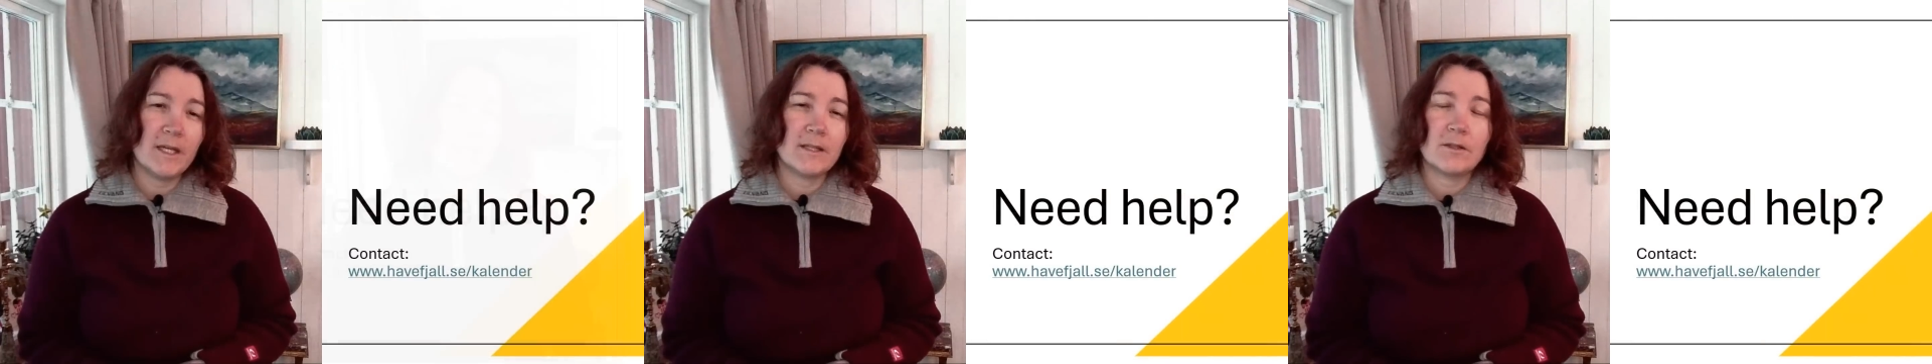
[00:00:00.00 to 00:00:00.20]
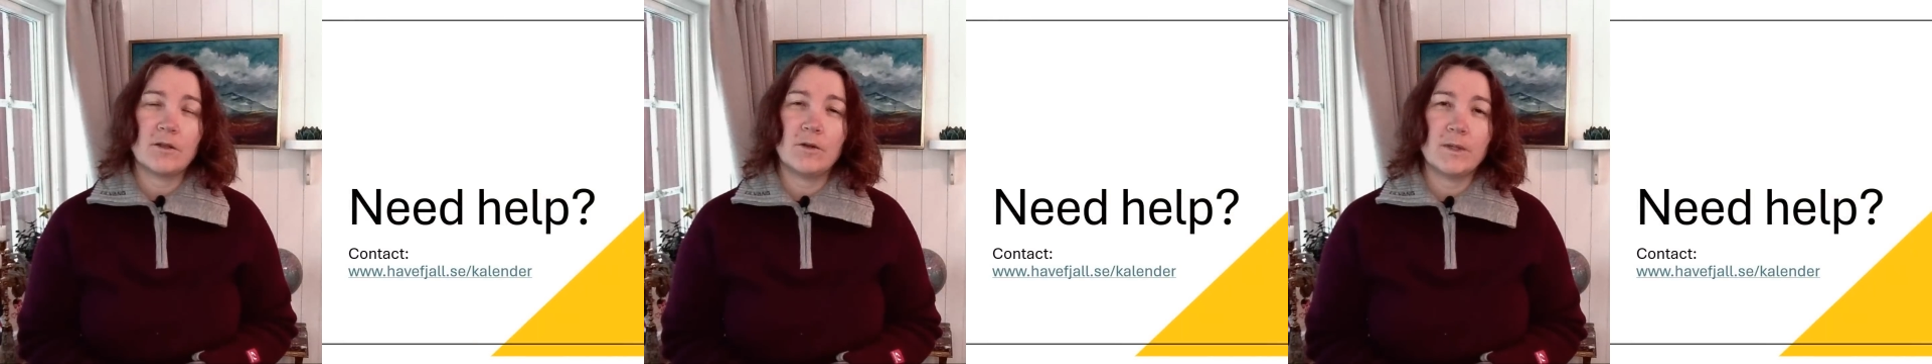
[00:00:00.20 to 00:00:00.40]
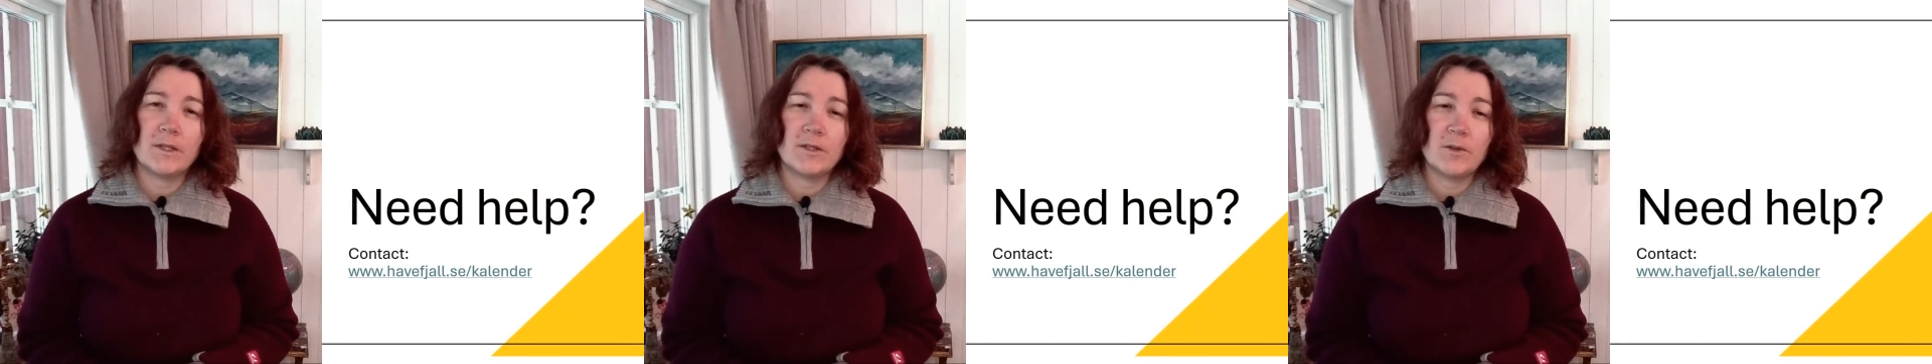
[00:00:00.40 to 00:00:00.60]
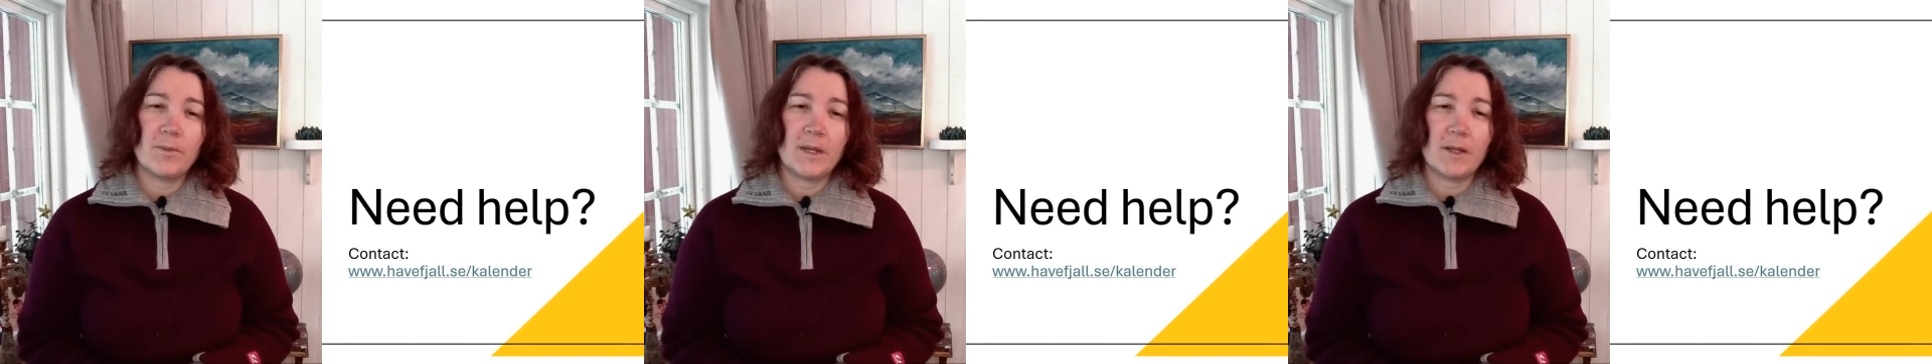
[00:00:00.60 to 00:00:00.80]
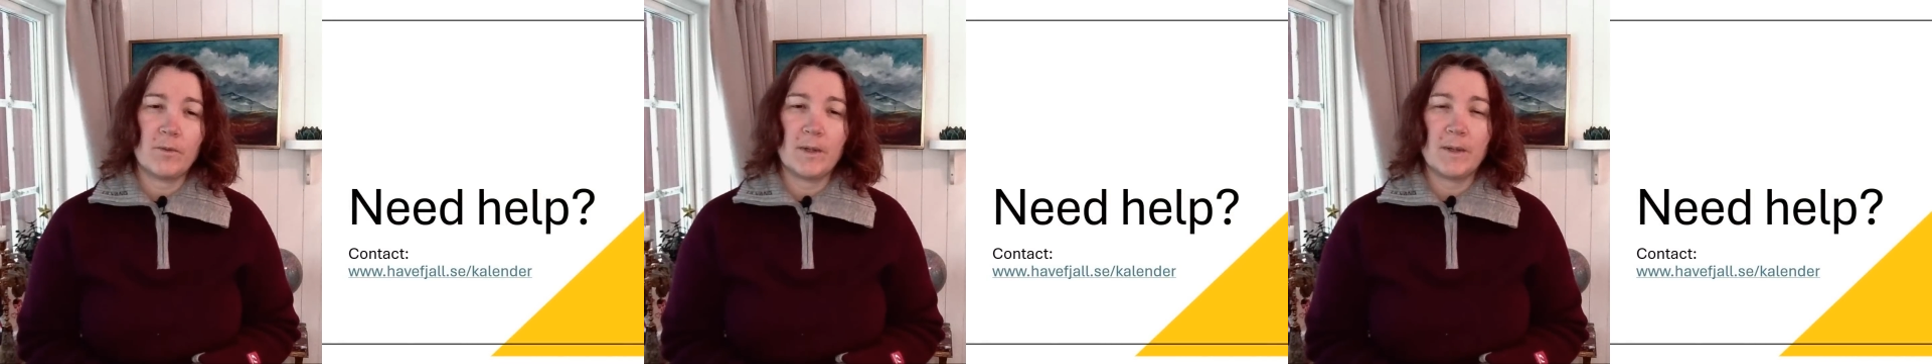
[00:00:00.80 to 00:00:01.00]
that going to
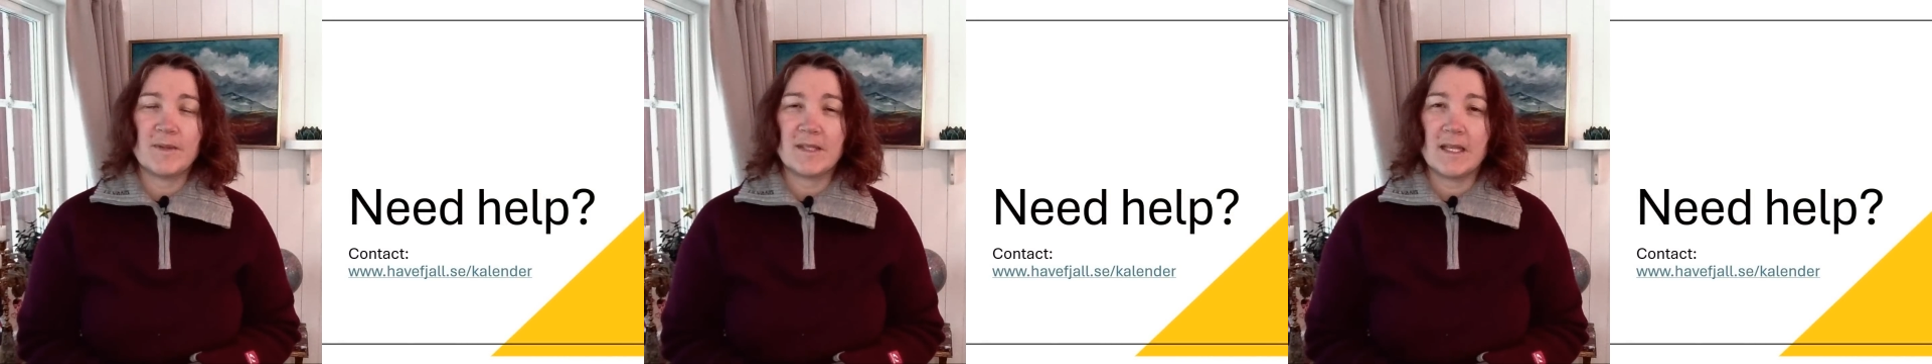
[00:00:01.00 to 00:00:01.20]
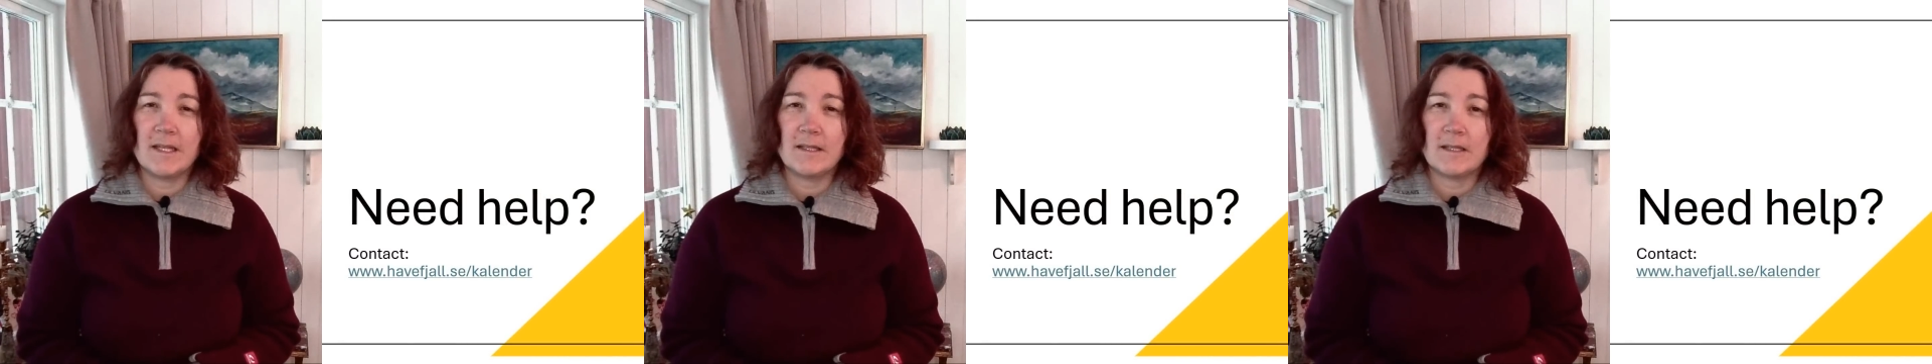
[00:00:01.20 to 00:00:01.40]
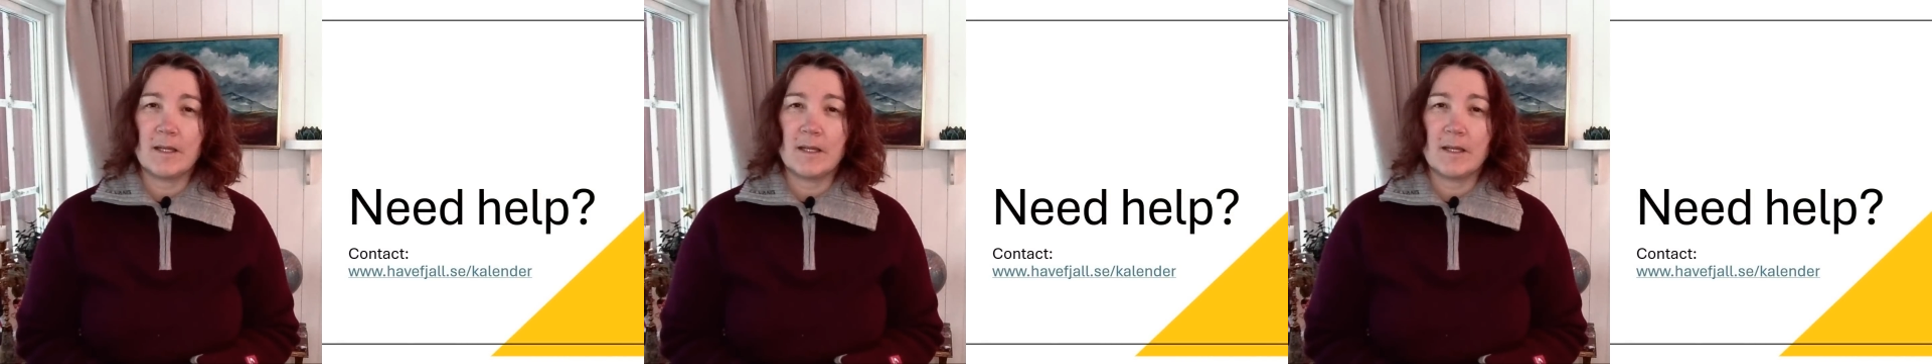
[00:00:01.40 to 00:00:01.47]
my website,